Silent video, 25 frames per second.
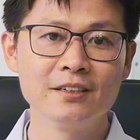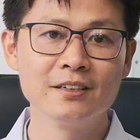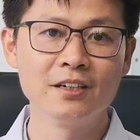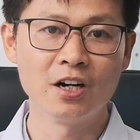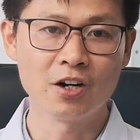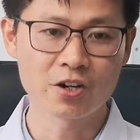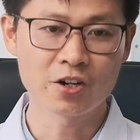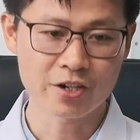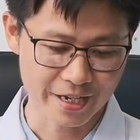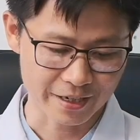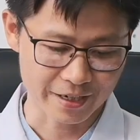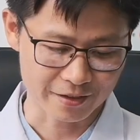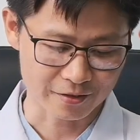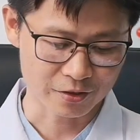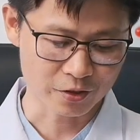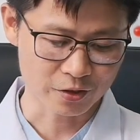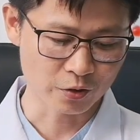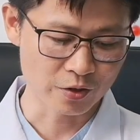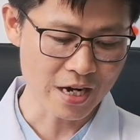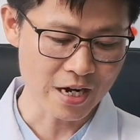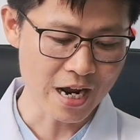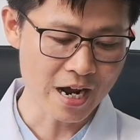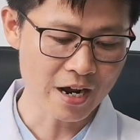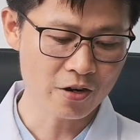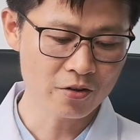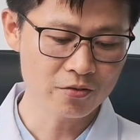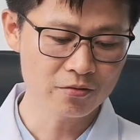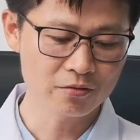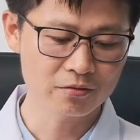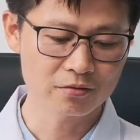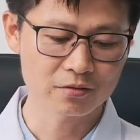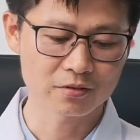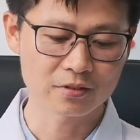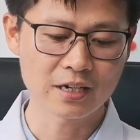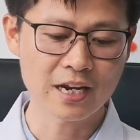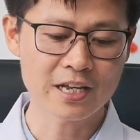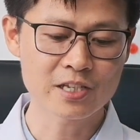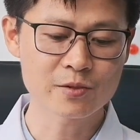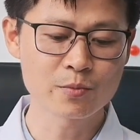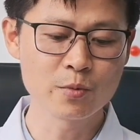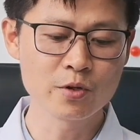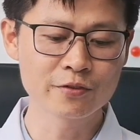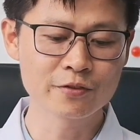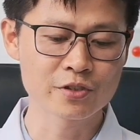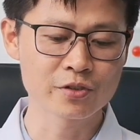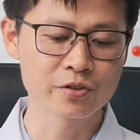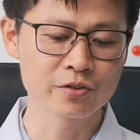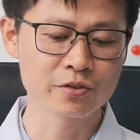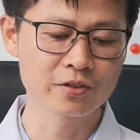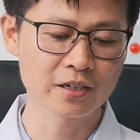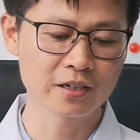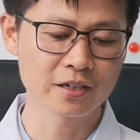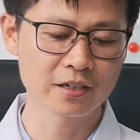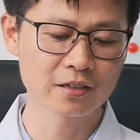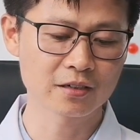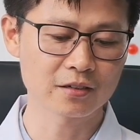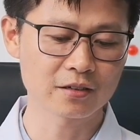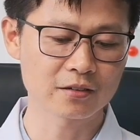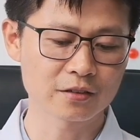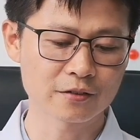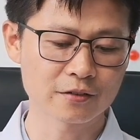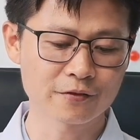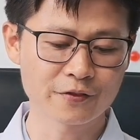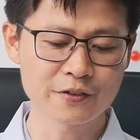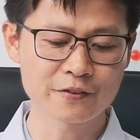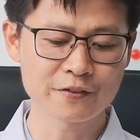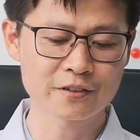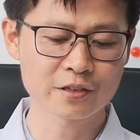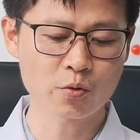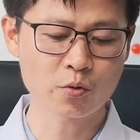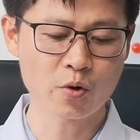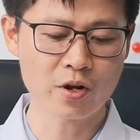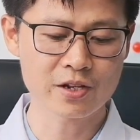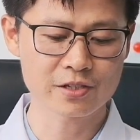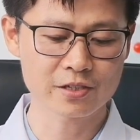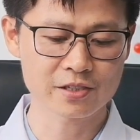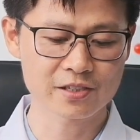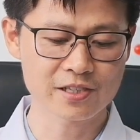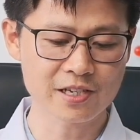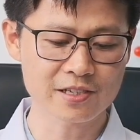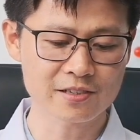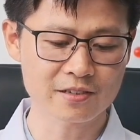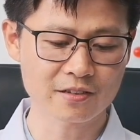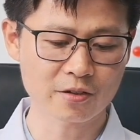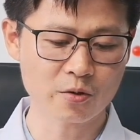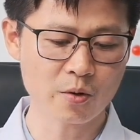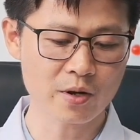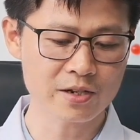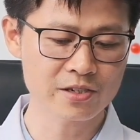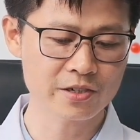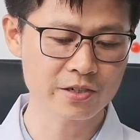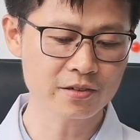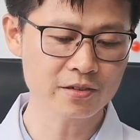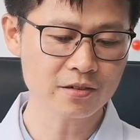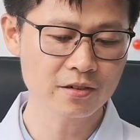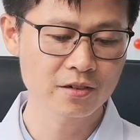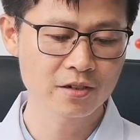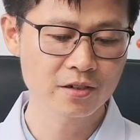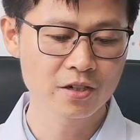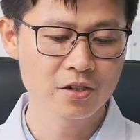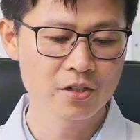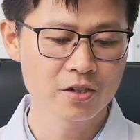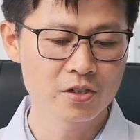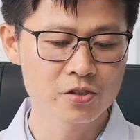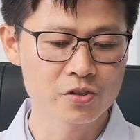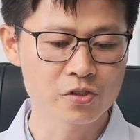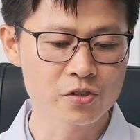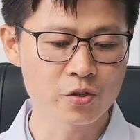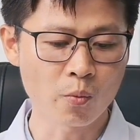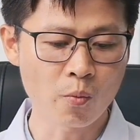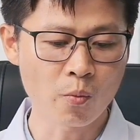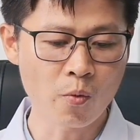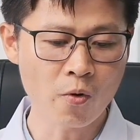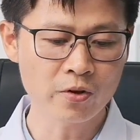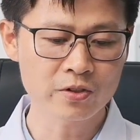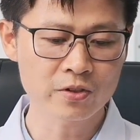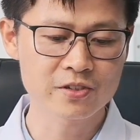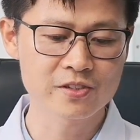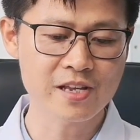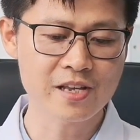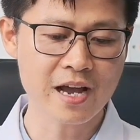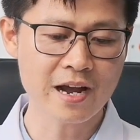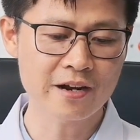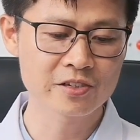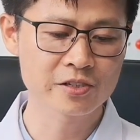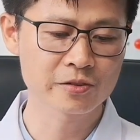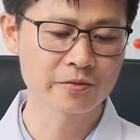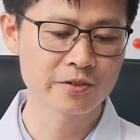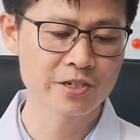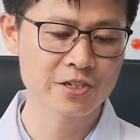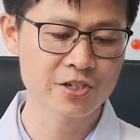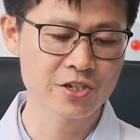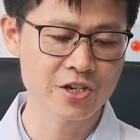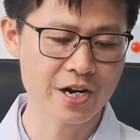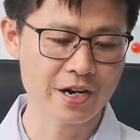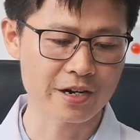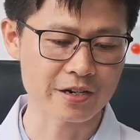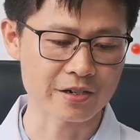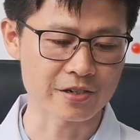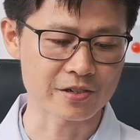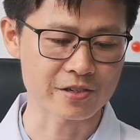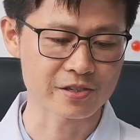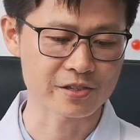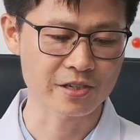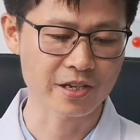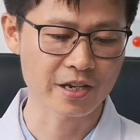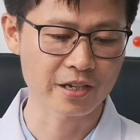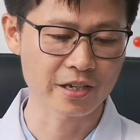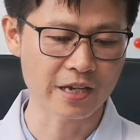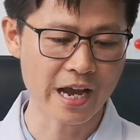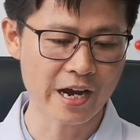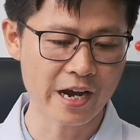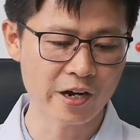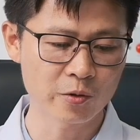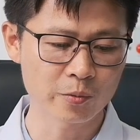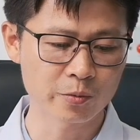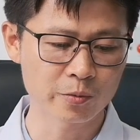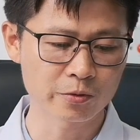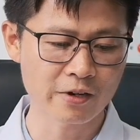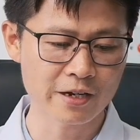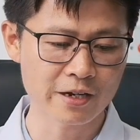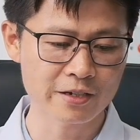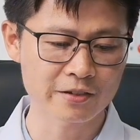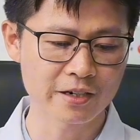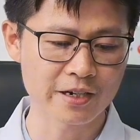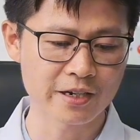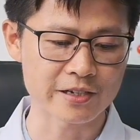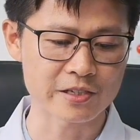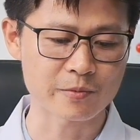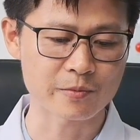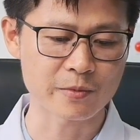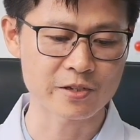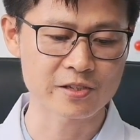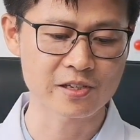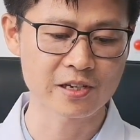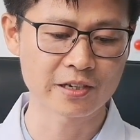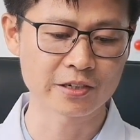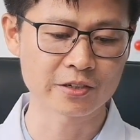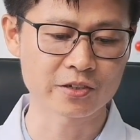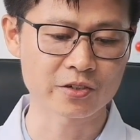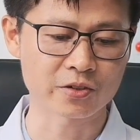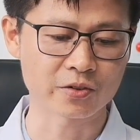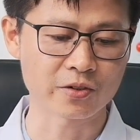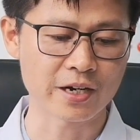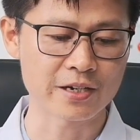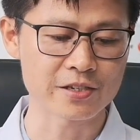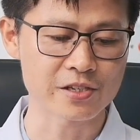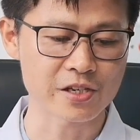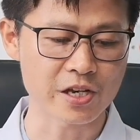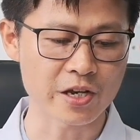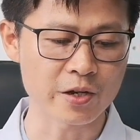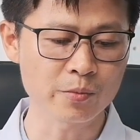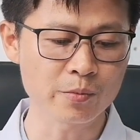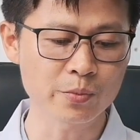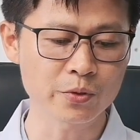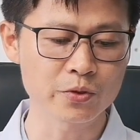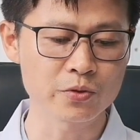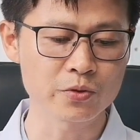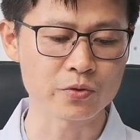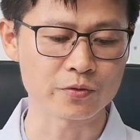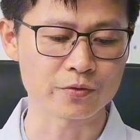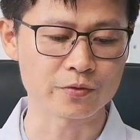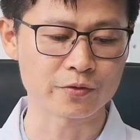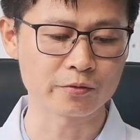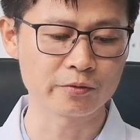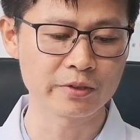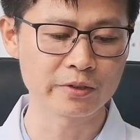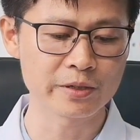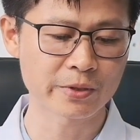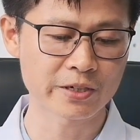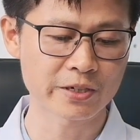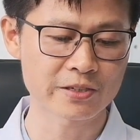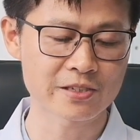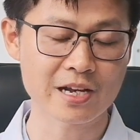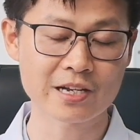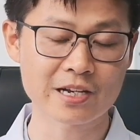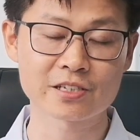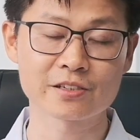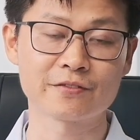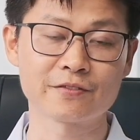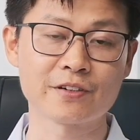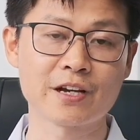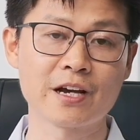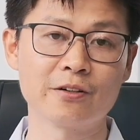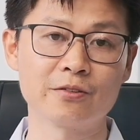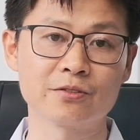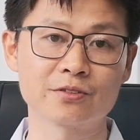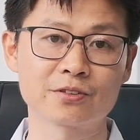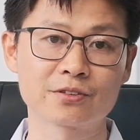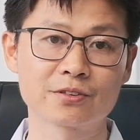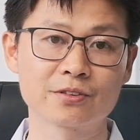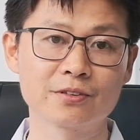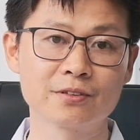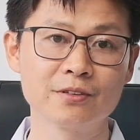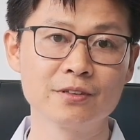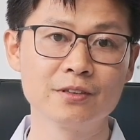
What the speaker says: Okay, so now let's move to the sixth question. So what dietary changes can help regulate my cycle and improve reproductive health?